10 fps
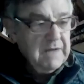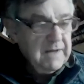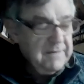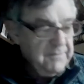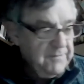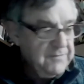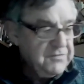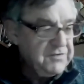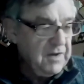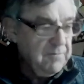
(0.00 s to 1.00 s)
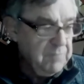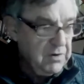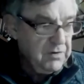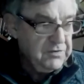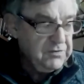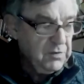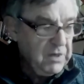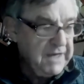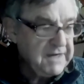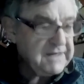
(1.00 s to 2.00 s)
Uh, some birds
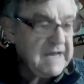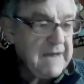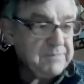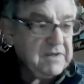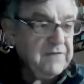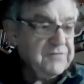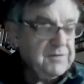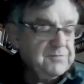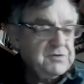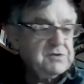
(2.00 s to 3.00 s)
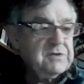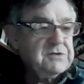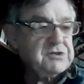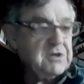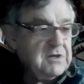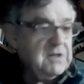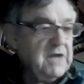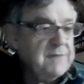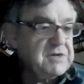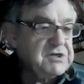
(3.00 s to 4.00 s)
can adapt if the ch-
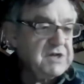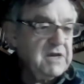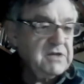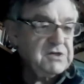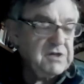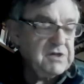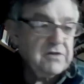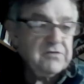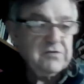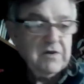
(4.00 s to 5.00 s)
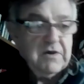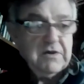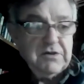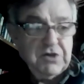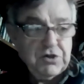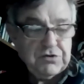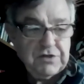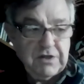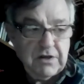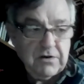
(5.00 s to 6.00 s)
climate change is year to
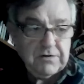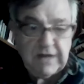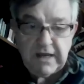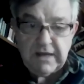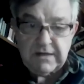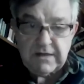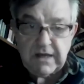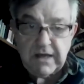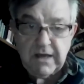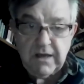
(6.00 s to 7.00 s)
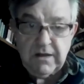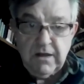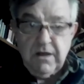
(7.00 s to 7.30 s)
year, decade to decade.